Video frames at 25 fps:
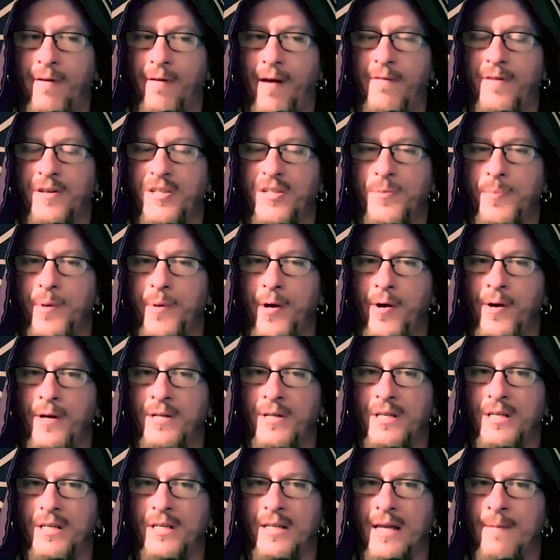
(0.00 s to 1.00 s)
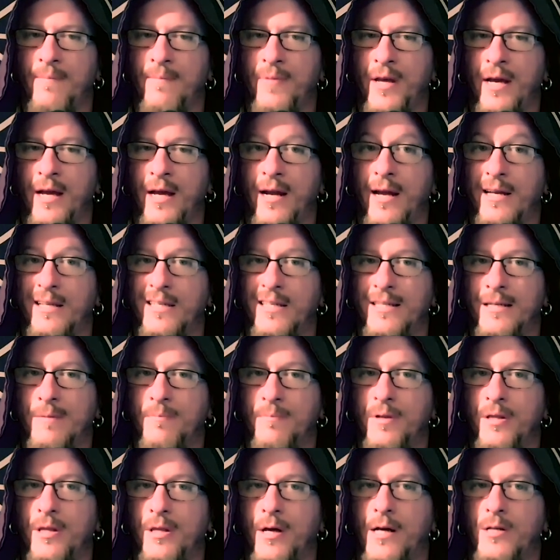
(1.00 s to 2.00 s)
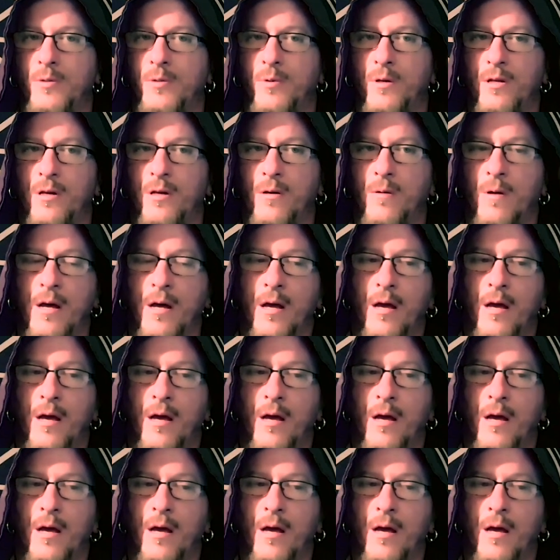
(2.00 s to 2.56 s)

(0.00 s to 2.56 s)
I've experienced the same thing, and I can sympathize with you.